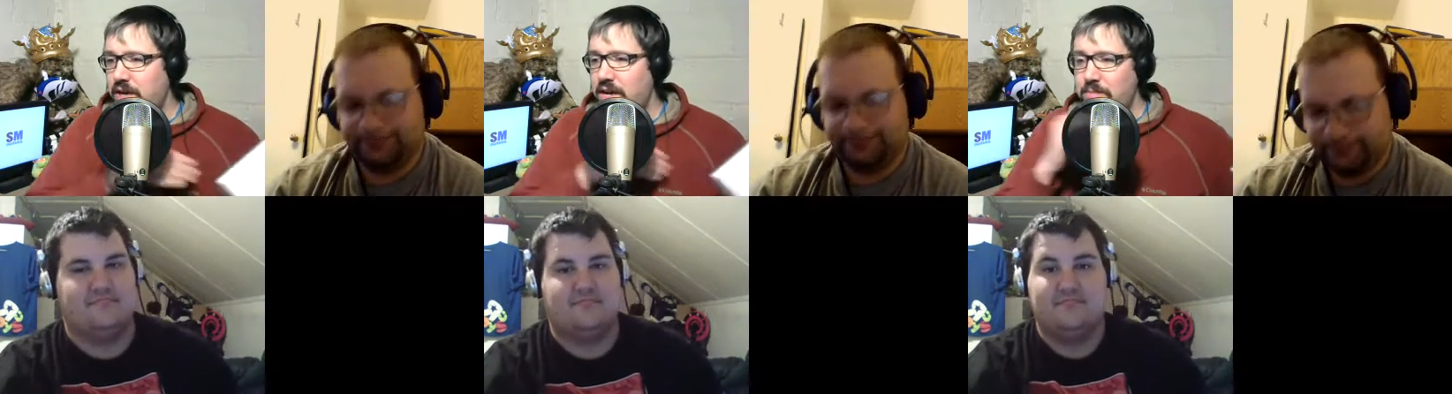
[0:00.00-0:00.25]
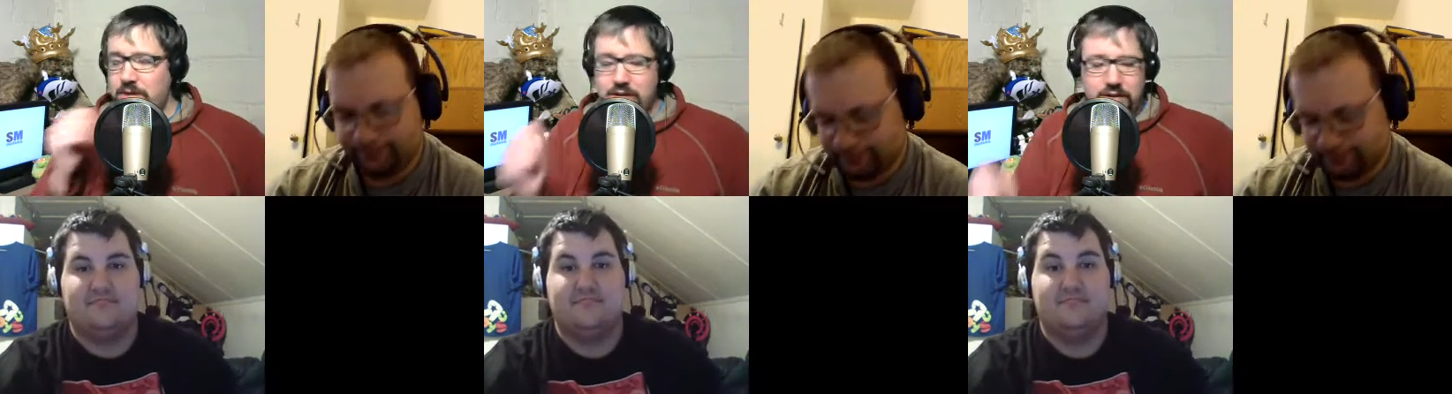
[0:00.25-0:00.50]

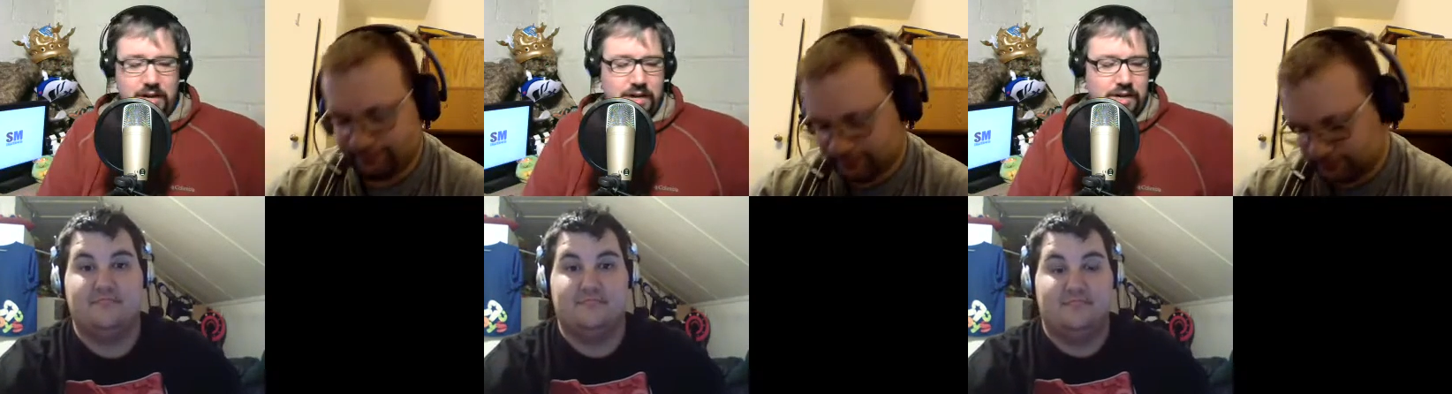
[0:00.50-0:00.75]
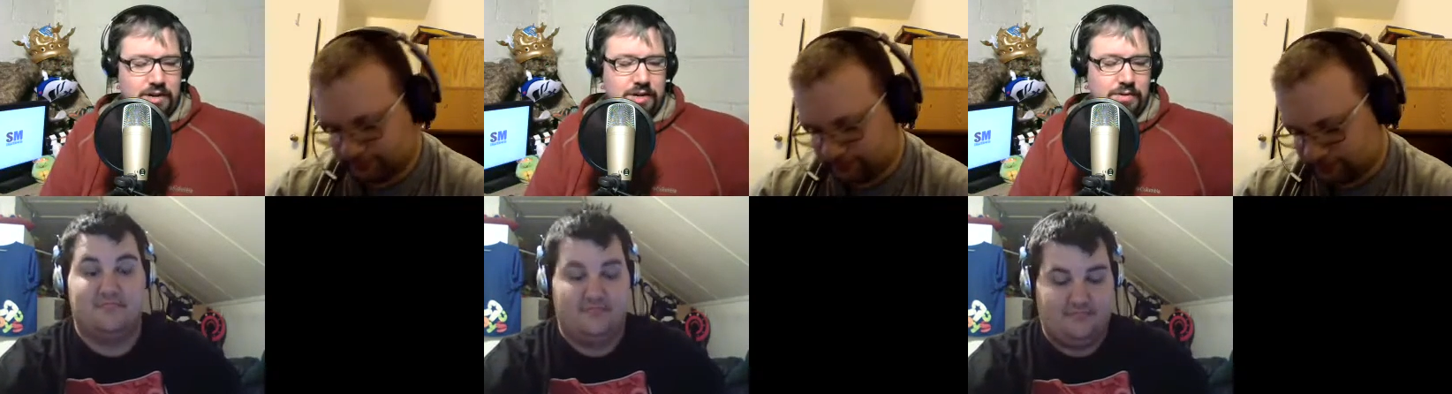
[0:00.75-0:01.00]
Speaker 1: Yeah. But you're uh,
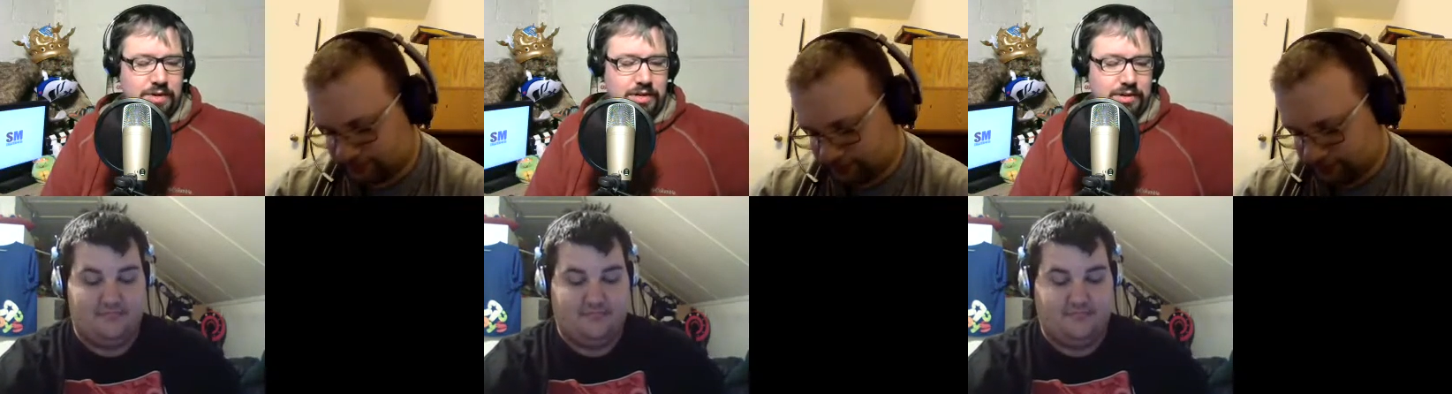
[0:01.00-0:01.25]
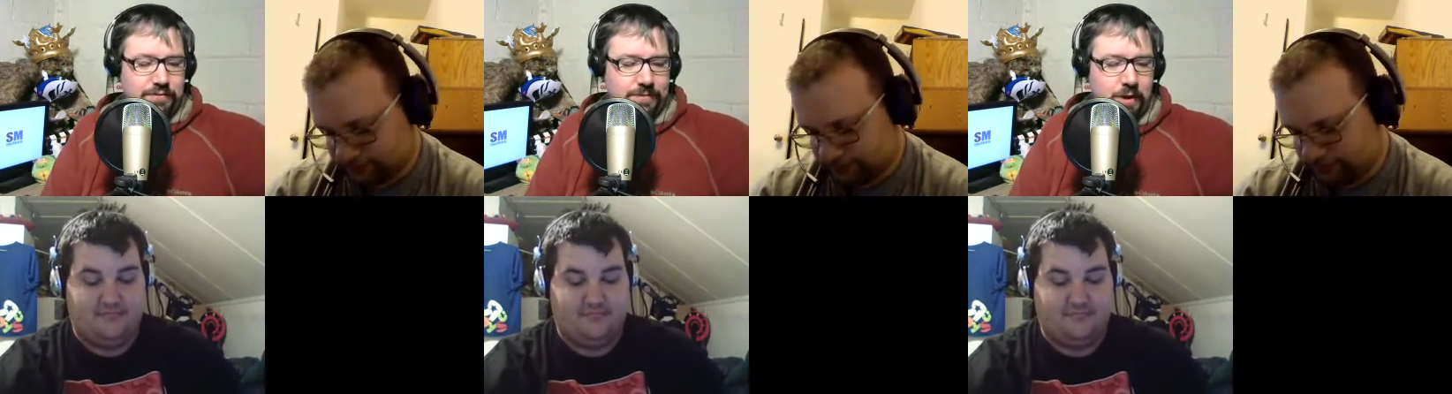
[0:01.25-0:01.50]
you're going
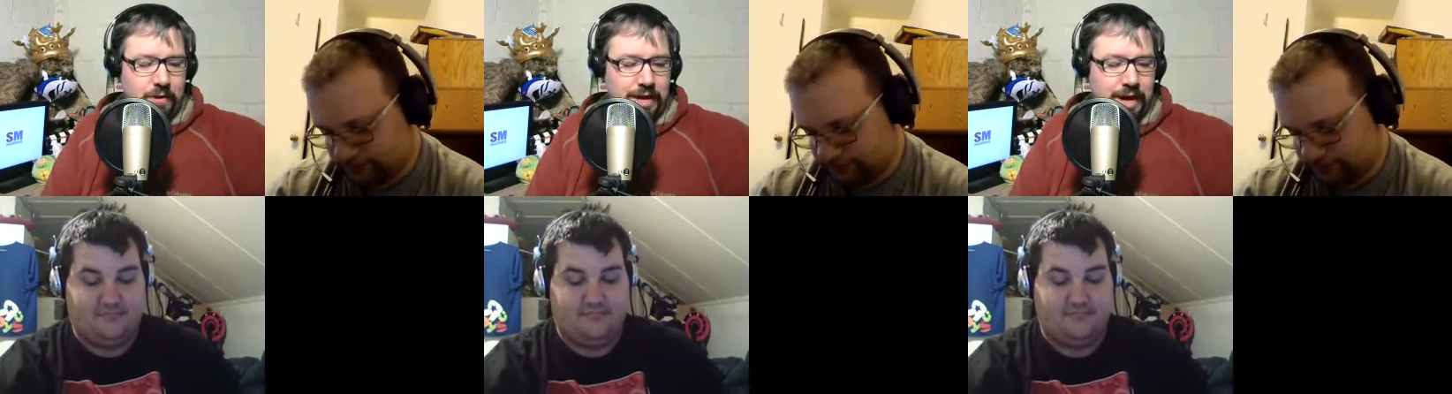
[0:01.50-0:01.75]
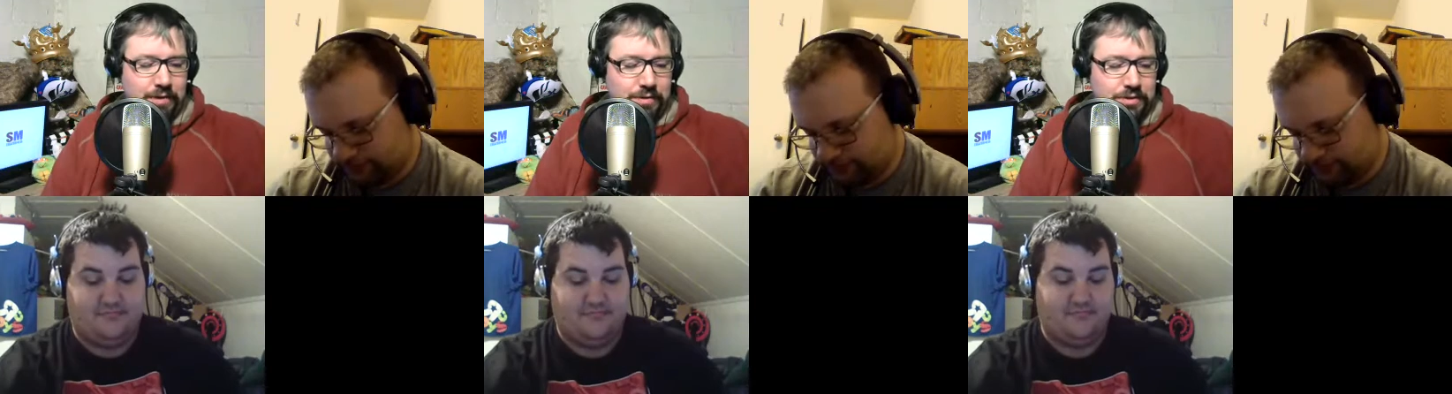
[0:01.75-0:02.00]
into
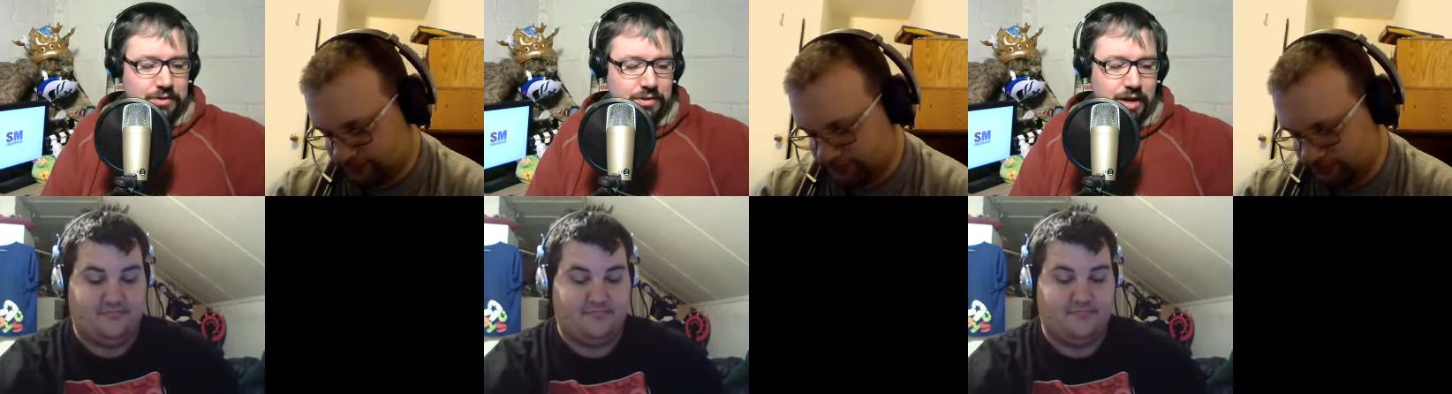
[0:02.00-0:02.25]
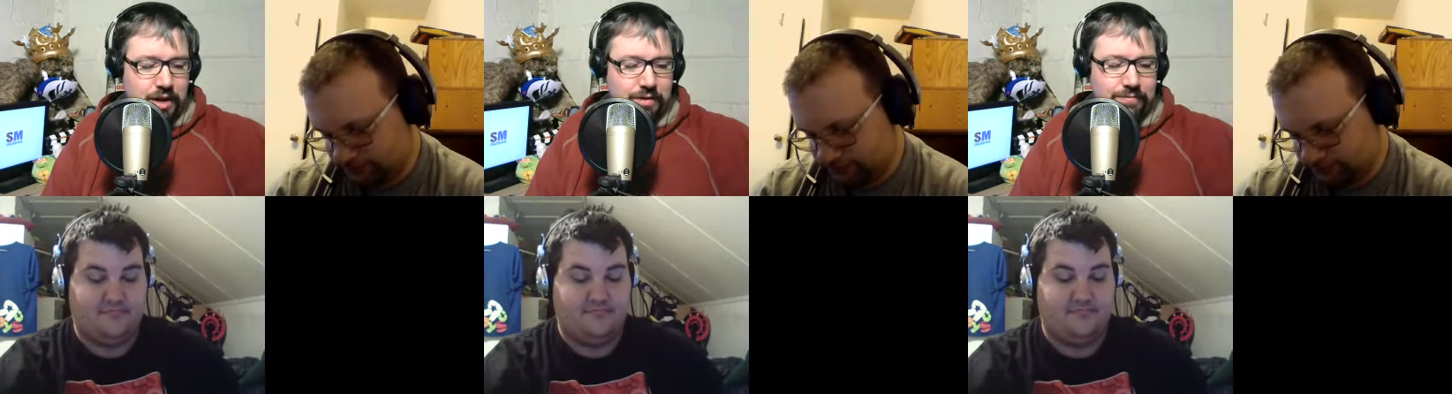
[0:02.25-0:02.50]
Fallout
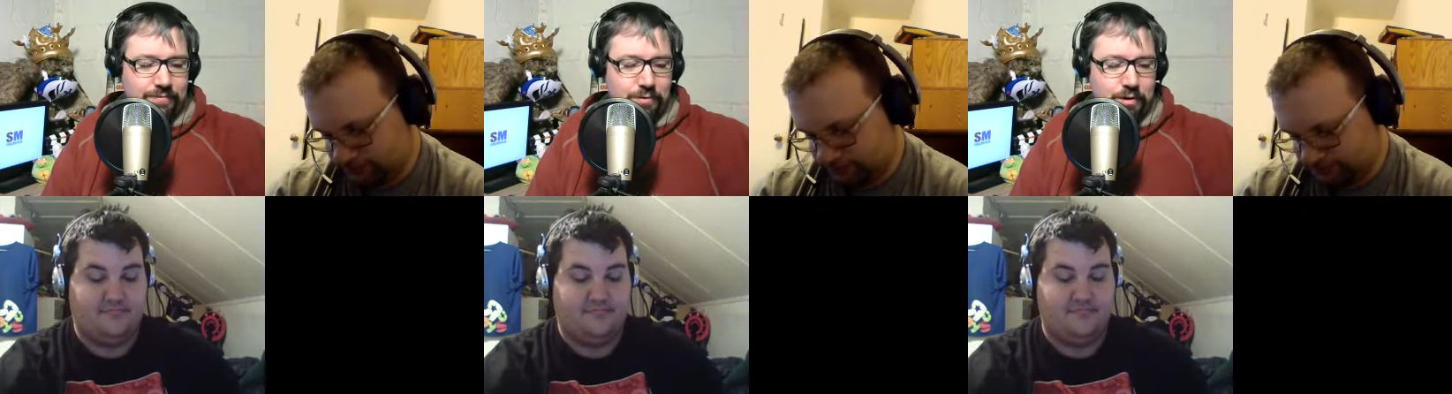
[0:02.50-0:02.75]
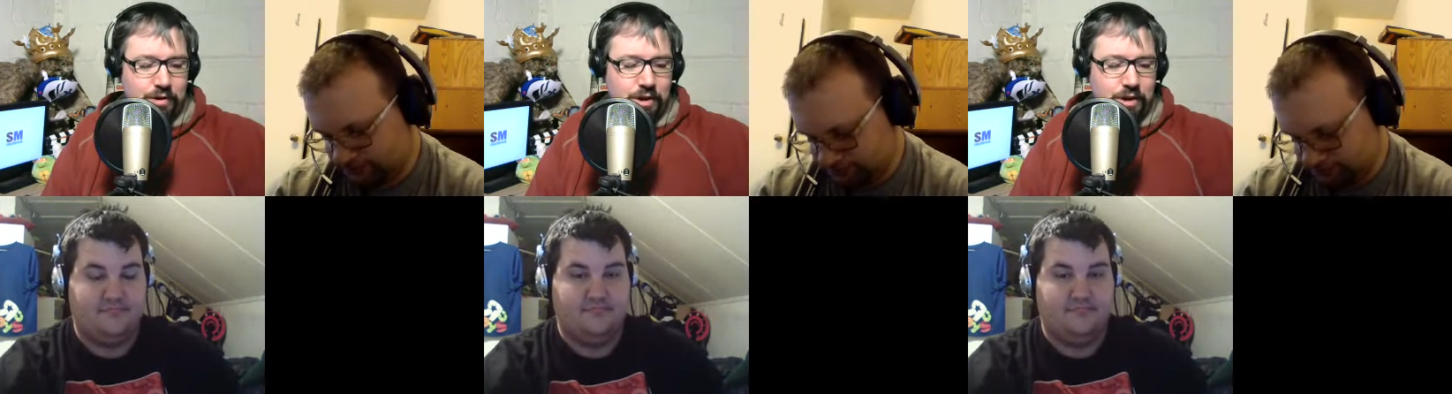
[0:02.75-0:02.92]
uh, four